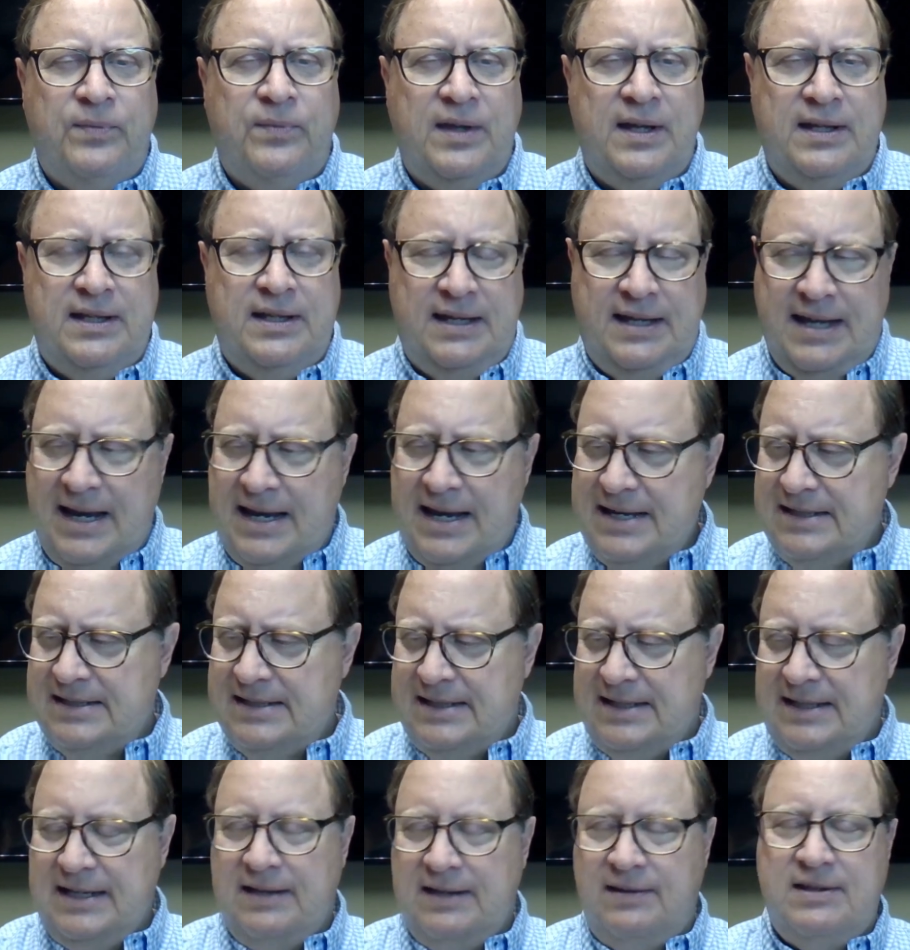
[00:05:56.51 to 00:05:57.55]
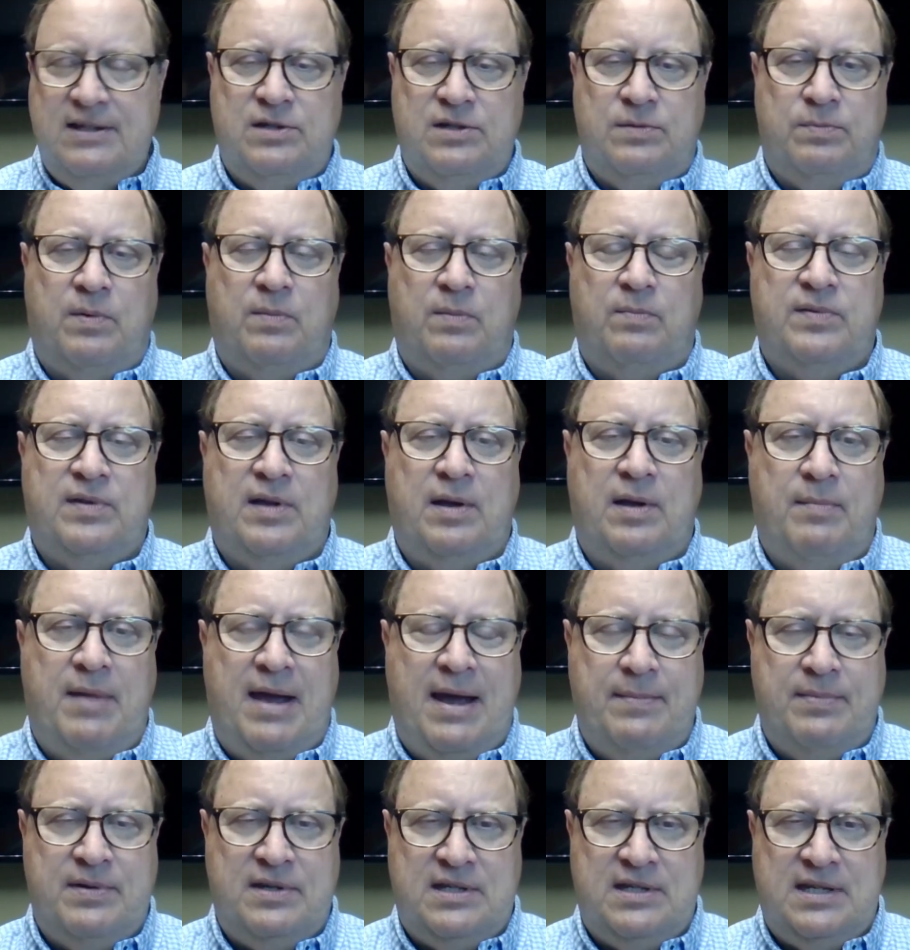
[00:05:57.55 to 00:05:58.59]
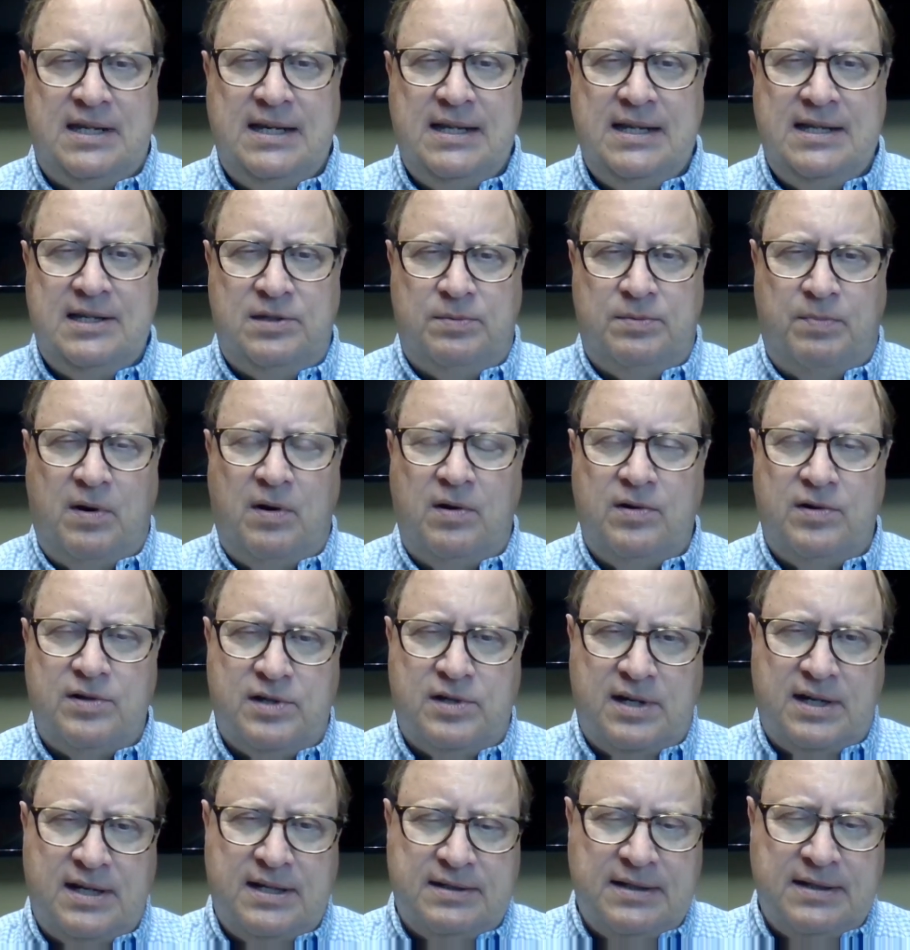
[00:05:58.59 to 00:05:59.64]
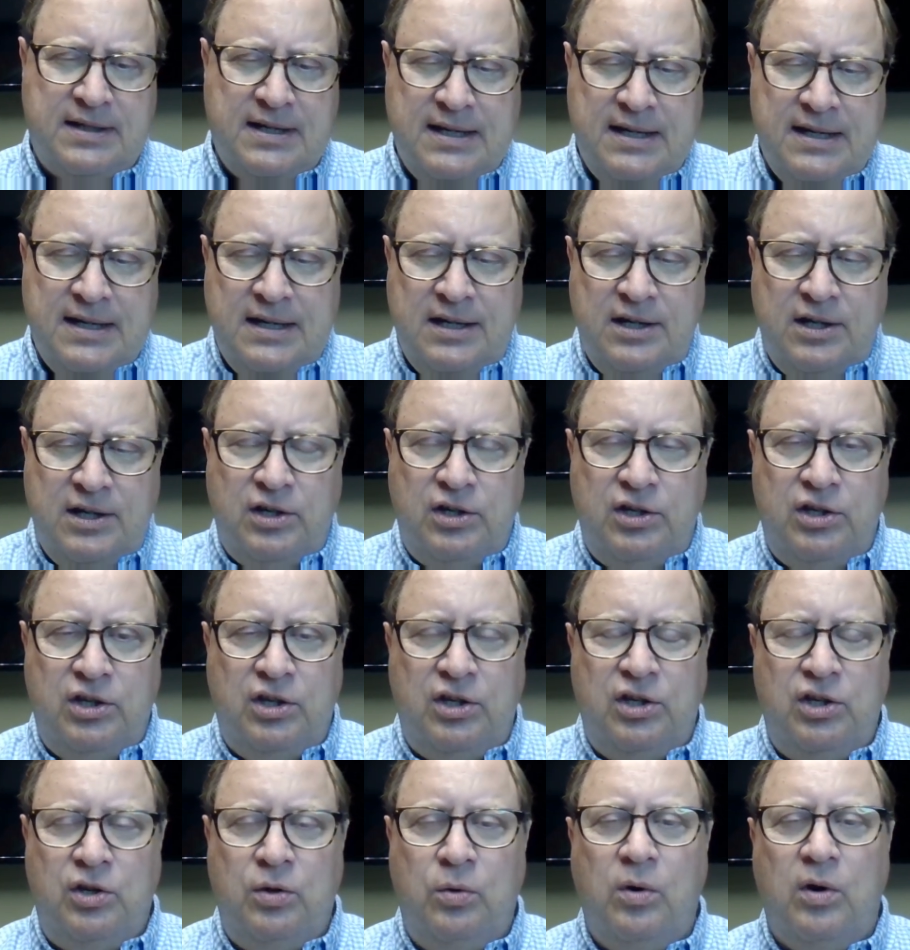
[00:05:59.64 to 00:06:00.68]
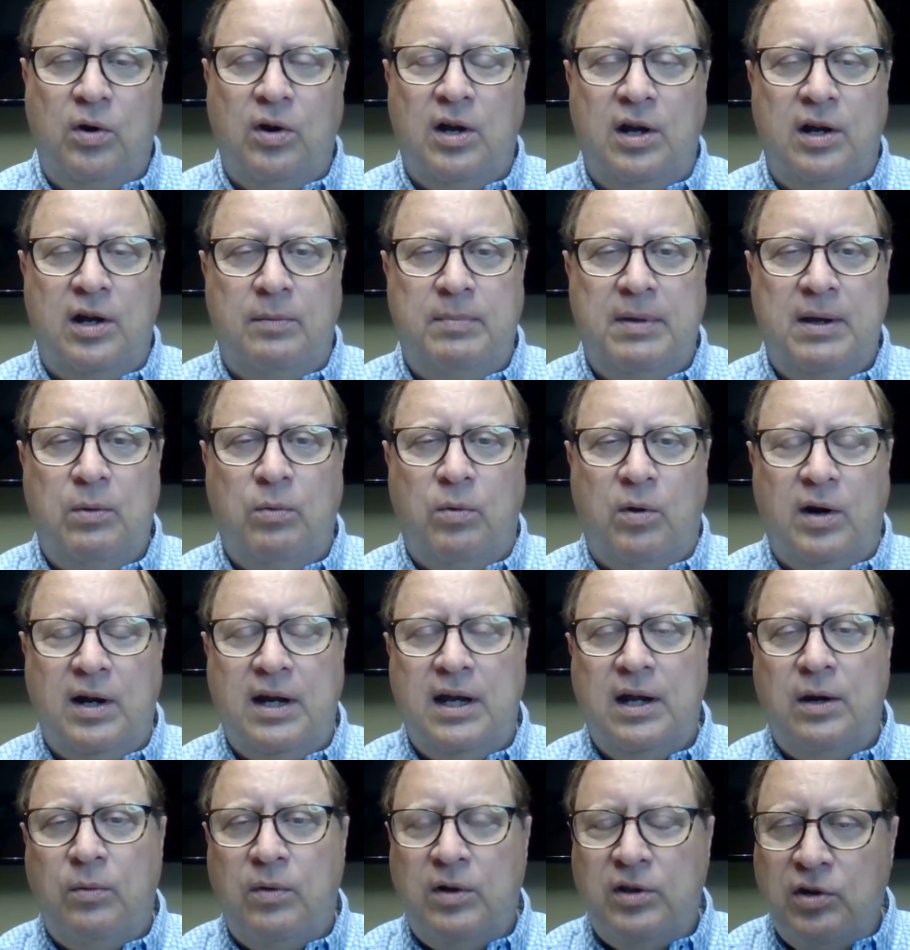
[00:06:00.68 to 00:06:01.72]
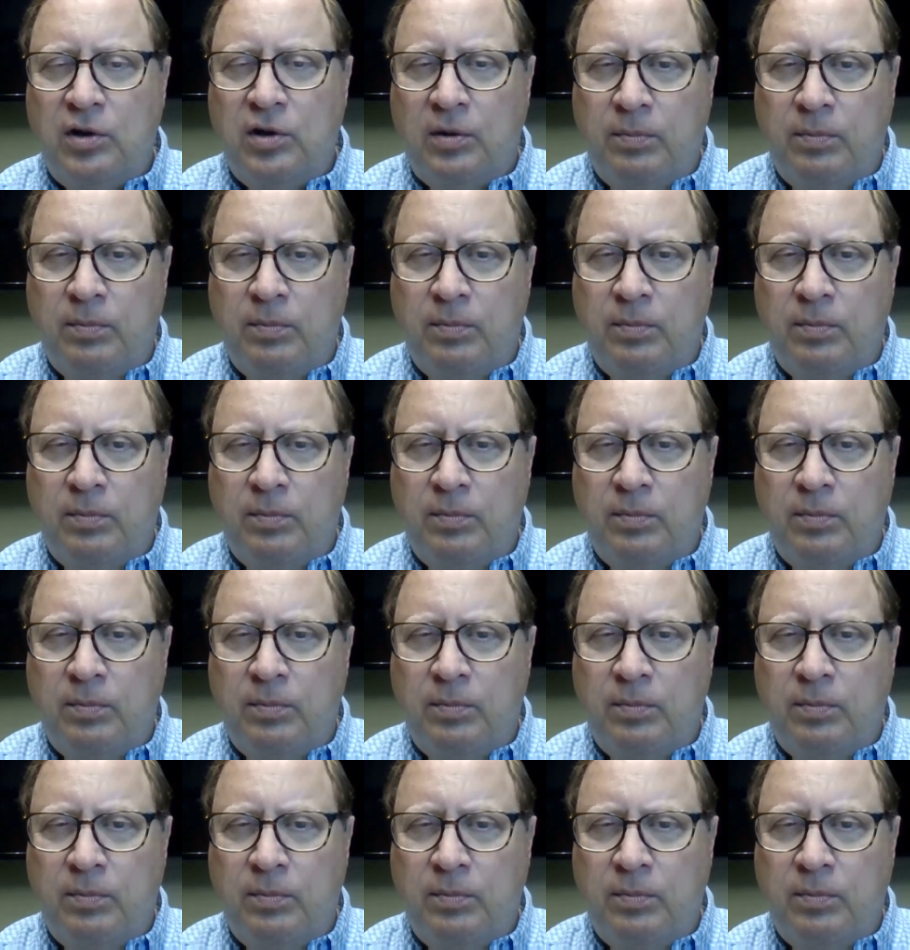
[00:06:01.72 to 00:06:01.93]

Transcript: in the case any of these something happens to any of these partners, because you are going to be working with your